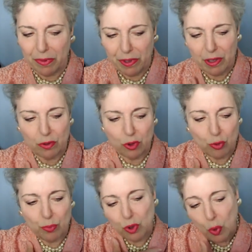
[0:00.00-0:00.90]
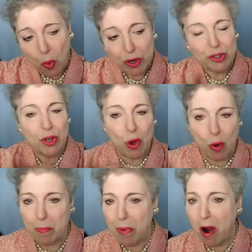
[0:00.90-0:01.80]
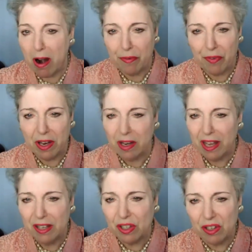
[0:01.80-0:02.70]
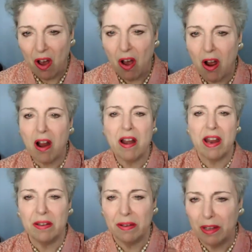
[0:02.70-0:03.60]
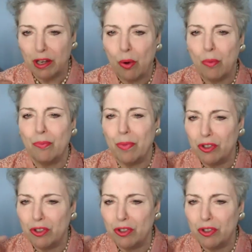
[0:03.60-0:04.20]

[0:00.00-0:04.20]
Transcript: the torso part of it isn't hard and you know